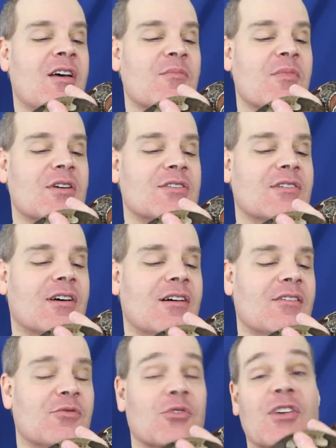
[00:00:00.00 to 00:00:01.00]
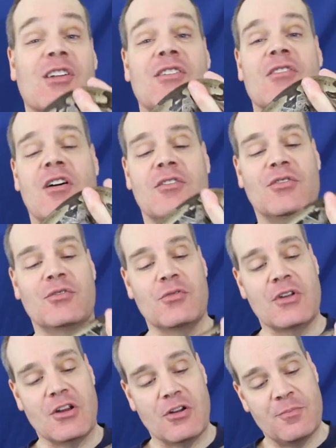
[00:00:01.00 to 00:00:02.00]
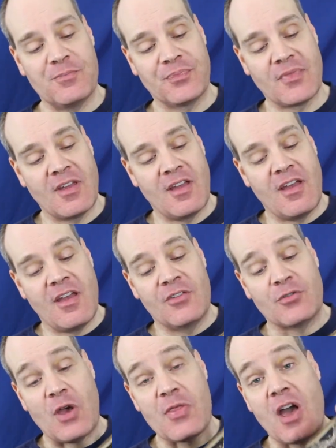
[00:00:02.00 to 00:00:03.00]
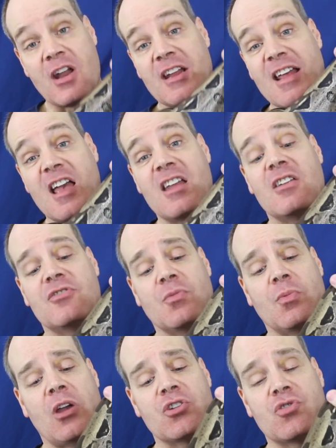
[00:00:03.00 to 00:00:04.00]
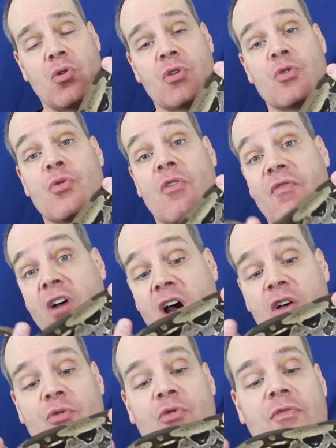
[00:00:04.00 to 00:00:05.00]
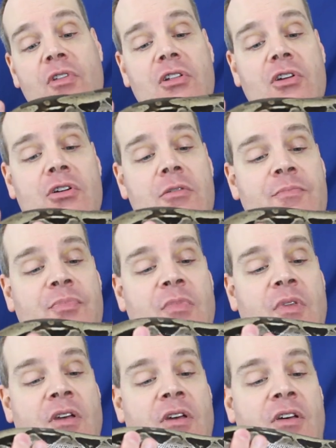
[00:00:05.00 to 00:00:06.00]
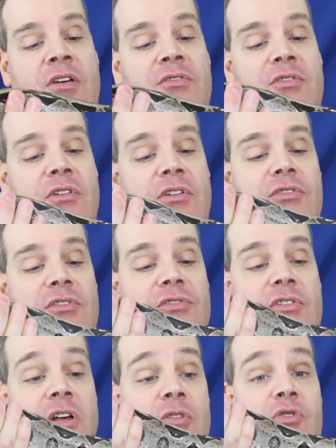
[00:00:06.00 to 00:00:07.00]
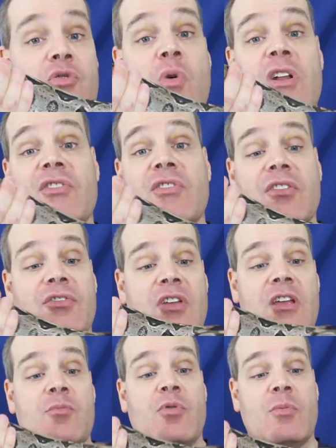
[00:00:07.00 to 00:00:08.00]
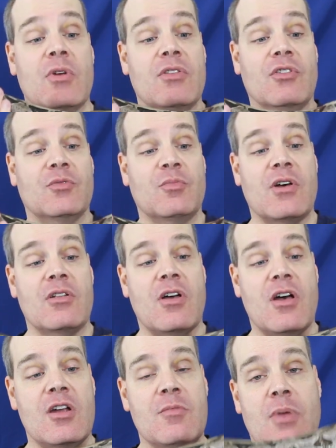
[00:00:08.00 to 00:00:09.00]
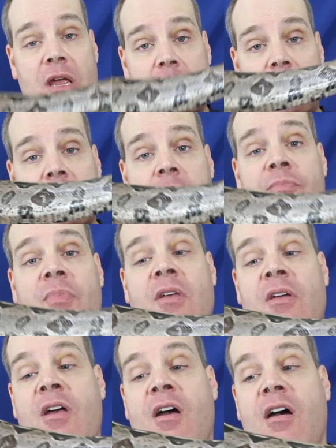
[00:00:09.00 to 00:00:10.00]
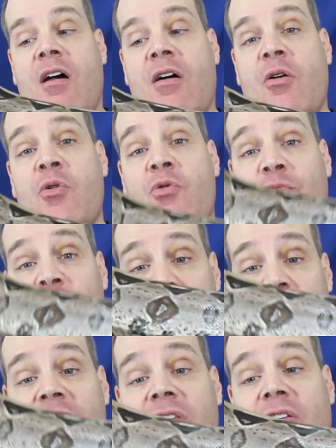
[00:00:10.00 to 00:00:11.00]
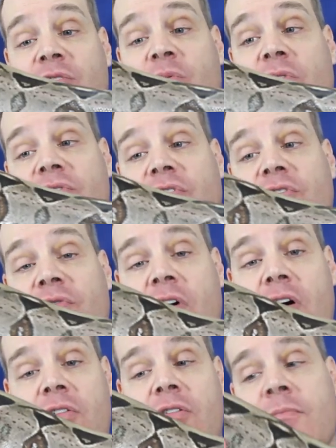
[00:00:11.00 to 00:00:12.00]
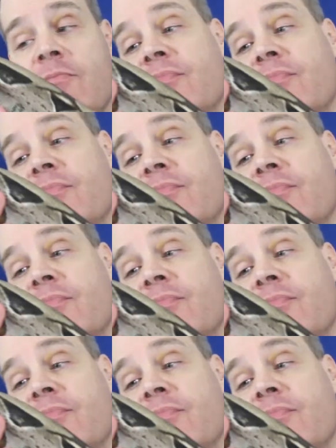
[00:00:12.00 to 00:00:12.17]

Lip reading: But we'll get it done soon here. So I thought I'd end it by showing you the father of the litter. So this is another 2016 Prometheus Bloodline baby, who Prometheus was his father.